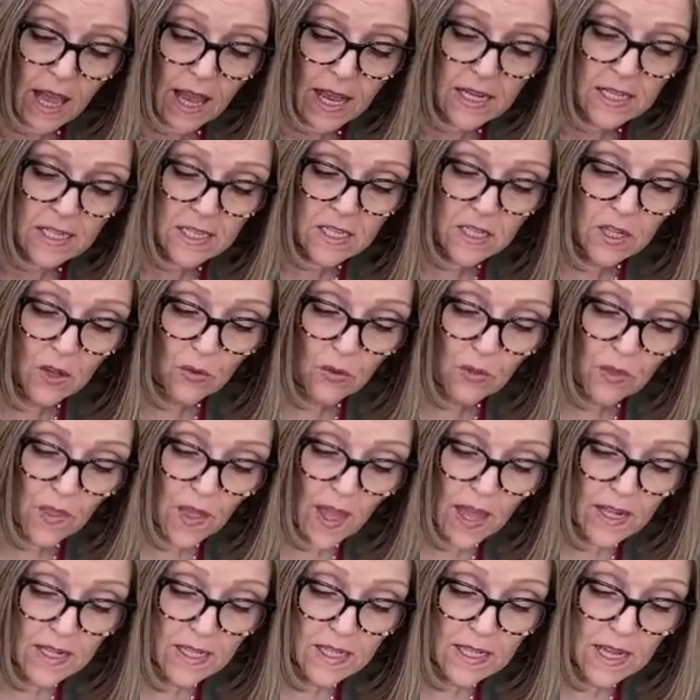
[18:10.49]
And so
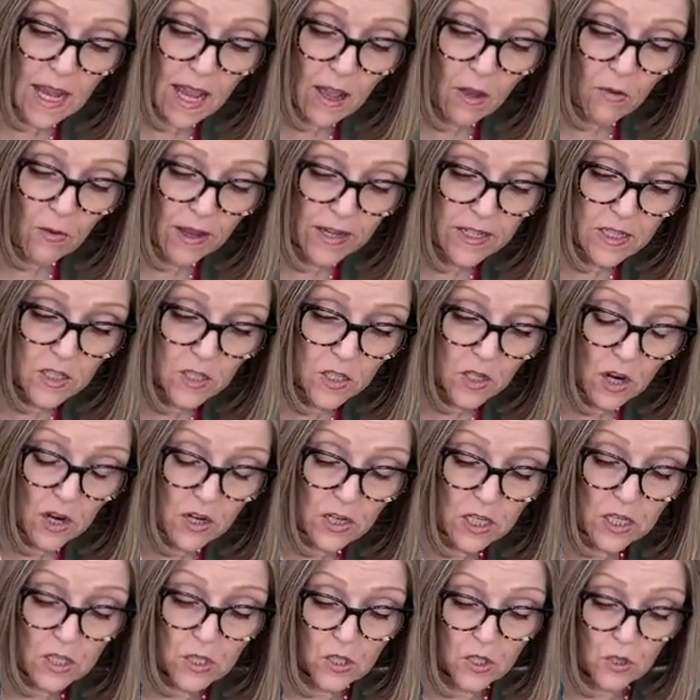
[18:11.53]
that's how I
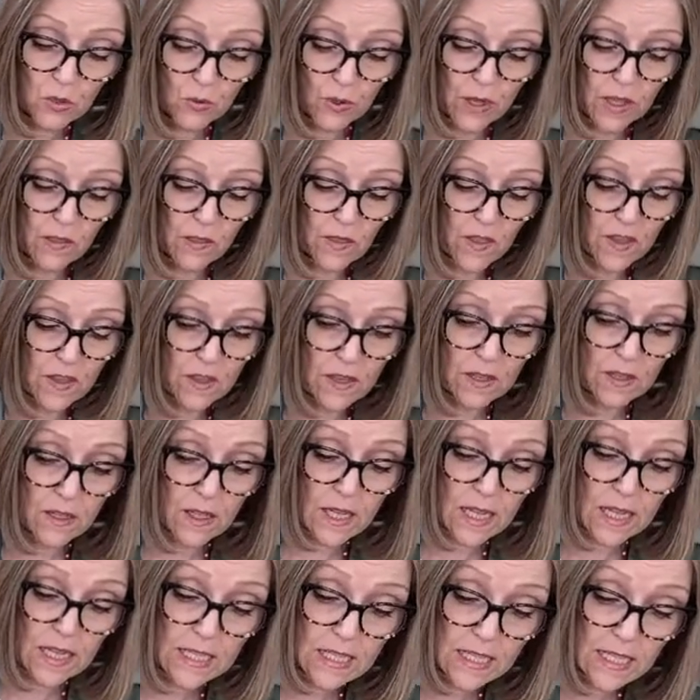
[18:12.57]
started doing the
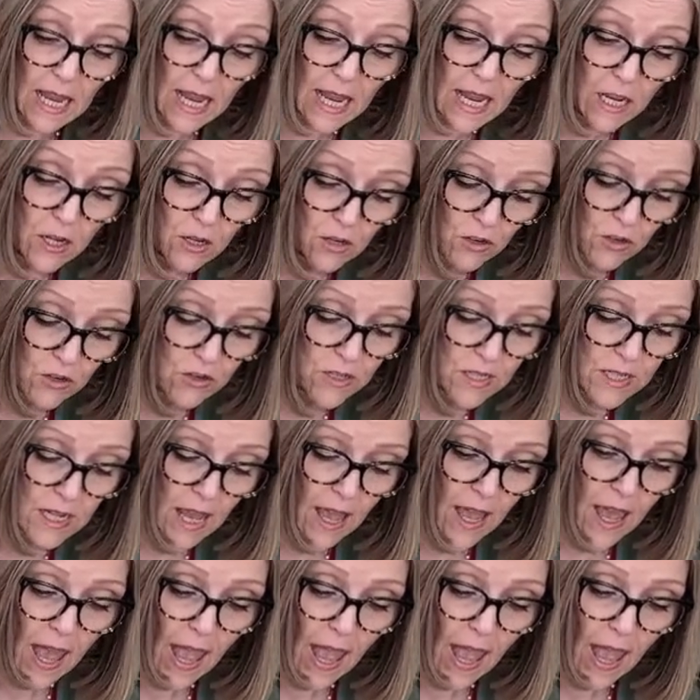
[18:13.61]
containers.